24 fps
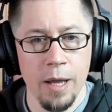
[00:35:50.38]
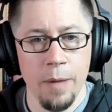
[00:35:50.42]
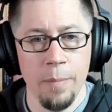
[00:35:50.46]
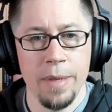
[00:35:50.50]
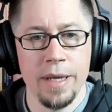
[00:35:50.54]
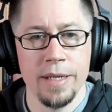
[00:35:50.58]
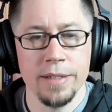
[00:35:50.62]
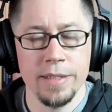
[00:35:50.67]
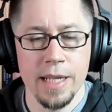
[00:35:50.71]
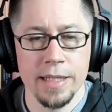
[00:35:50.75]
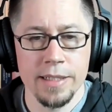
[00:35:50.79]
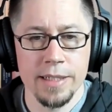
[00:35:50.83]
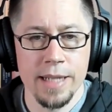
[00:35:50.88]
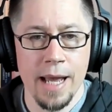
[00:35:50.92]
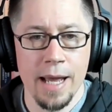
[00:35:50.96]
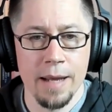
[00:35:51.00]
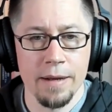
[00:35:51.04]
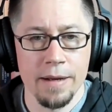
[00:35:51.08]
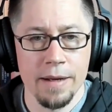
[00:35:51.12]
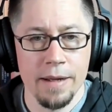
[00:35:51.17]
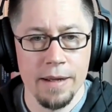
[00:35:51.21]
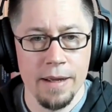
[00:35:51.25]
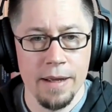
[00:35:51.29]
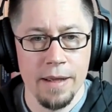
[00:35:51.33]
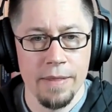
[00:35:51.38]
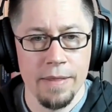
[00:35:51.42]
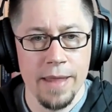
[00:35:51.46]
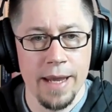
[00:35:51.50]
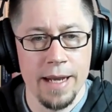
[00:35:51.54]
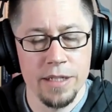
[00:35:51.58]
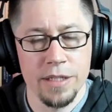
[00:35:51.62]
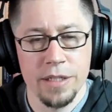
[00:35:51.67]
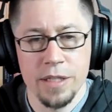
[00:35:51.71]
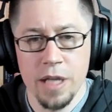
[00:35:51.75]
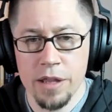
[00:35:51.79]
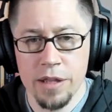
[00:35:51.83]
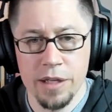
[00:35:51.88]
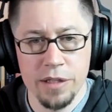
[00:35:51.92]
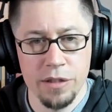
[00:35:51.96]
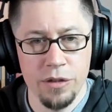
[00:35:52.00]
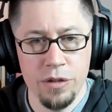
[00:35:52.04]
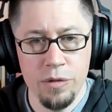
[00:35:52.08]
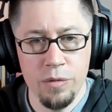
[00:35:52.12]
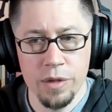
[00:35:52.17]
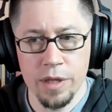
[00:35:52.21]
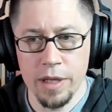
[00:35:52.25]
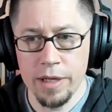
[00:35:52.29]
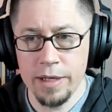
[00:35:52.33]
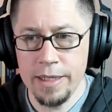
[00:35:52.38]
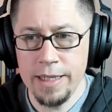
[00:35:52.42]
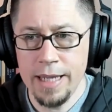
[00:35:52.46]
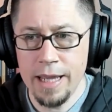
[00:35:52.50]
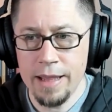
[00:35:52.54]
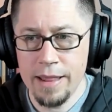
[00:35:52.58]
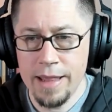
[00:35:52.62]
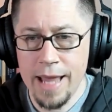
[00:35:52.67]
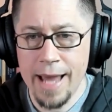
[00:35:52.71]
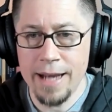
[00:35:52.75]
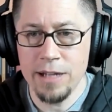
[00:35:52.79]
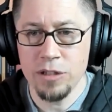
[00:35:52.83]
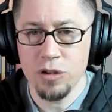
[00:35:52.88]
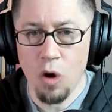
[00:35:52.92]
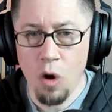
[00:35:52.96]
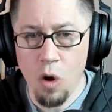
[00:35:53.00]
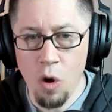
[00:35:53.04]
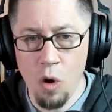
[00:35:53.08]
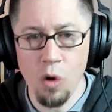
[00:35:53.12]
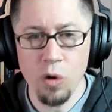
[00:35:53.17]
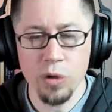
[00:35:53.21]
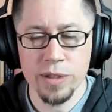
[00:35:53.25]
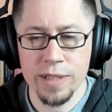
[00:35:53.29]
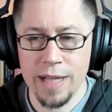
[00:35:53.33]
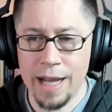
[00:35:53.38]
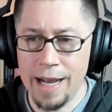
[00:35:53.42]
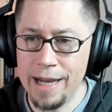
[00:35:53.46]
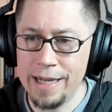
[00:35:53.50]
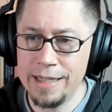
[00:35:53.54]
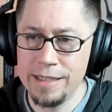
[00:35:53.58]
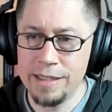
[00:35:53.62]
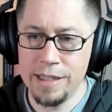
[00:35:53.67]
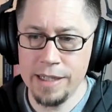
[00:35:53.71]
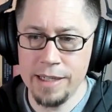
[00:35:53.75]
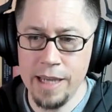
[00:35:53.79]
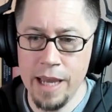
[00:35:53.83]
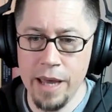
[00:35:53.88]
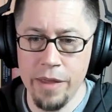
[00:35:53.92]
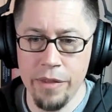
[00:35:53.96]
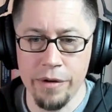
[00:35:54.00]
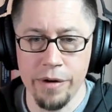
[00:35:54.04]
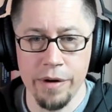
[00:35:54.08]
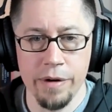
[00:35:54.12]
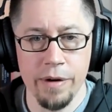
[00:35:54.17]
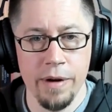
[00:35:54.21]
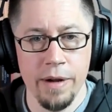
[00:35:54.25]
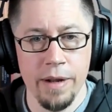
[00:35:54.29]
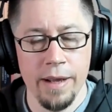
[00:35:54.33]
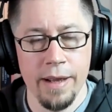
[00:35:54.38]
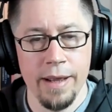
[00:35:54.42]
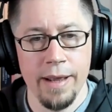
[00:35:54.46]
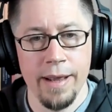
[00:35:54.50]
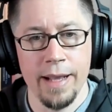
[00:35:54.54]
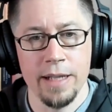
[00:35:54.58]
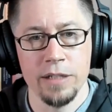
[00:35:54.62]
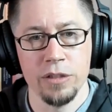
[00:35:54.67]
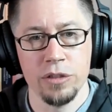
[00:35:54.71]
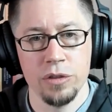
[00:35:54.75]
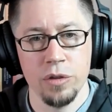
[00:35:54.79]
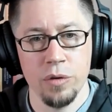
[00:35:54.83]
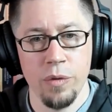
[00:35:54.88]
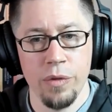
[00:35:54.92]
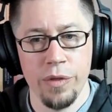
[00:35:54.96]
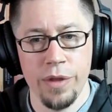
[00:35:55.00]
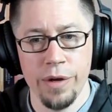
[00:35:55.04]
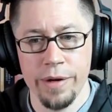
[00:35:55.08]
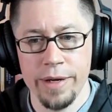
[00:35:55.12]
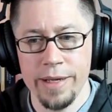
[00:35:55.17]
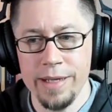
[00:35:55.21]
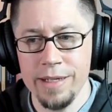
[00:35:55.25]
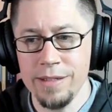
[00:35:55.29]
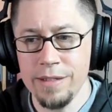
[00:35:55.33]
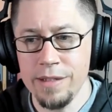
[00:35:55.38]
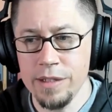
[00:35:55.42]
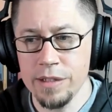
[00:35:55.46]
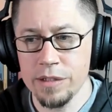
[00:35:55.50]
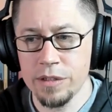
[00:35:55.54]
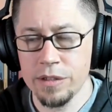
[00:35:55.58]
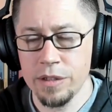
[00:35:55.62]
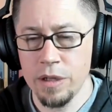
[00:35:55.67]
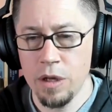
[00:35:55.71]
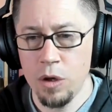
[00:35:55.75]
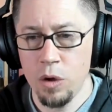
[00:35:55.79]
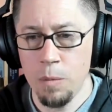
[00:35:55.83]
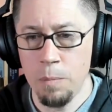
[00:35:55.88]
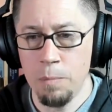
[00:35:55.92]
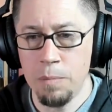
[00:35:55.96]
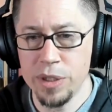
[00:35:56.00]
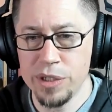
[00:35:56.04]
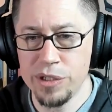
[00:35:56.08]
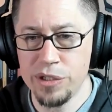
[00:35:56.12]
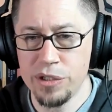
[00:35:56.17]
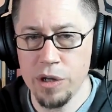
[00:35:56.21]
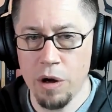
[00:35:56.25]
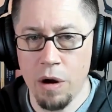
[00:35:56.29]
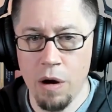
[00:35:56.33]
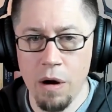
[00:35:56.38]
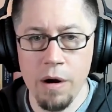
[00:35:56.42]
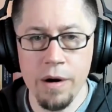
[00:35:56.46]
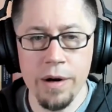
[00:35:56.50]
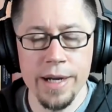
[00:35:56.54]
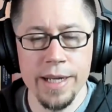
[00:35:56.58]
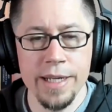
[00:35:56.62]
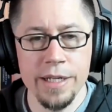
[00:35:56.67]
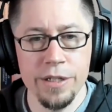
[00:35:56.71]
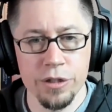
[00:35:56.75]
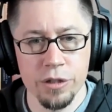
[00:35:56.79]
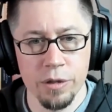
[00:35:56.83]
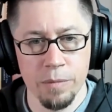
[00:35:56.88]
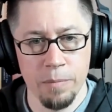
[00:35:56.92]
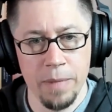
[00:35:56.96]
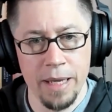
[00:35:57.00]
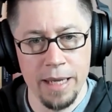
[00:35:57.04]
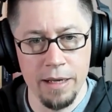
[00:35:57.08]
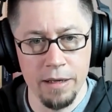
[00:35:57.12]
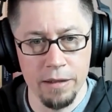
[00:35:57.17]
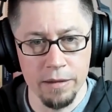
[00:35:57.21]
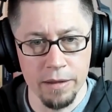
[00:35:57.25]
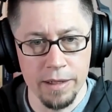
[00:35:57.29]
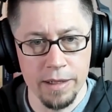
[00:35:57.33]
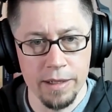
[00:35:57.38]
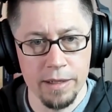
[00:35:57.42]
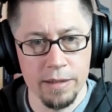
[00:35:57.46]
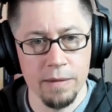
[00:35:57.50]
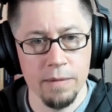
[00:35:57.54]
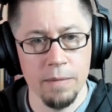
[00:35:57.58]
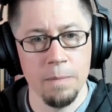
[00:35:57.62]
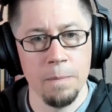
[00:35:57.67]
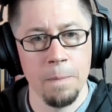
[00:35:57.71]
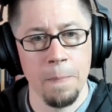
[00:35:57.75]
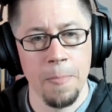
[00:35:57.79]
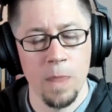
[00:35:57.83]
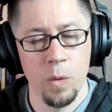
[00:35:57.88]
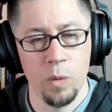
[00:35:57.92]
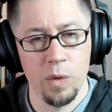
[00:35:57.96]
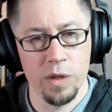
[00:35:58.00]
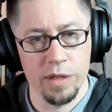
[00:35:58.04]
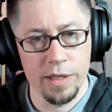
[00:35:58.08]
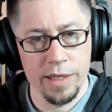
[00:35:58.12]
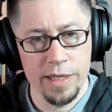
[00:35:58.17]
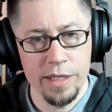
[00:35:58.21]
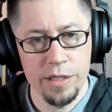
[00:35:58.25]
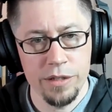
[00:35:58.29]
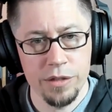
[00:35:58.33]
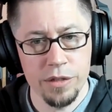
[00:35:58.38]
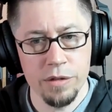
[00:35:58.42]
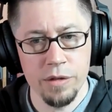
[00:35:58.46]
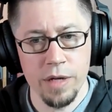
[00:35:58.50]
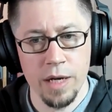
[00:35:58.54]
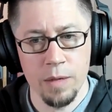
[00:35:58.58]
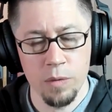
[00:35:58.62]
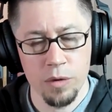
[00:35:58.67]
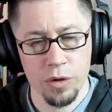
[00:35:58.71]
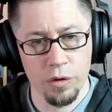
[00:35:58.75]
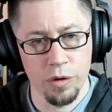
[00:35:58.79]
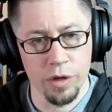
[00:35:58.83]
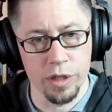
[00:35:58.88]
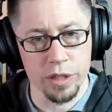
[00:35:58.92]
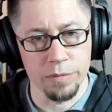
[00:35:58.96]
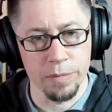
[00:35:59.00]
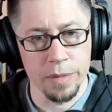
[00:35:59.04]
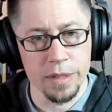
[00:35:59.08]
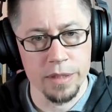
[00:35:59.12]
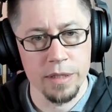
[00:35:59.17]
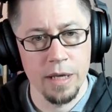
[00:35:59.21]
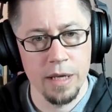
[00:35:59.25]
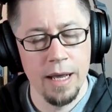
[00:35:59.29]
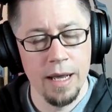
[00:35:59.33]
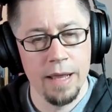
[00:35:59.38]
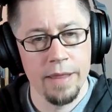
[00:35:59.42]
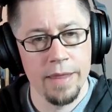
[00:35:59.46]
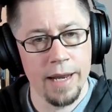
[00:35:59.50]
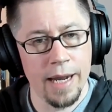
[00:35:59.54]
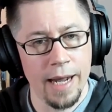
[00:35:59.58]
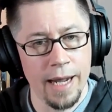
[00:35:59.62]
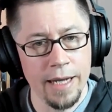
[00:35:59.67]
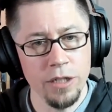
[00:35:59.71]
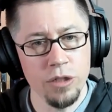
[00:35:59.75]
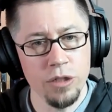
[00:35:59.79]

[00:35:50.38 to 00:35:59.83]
Because that has nothing to do with it. Yet that is all tied together. And so there is this bizarre intermingling with Easter and with Christmas that I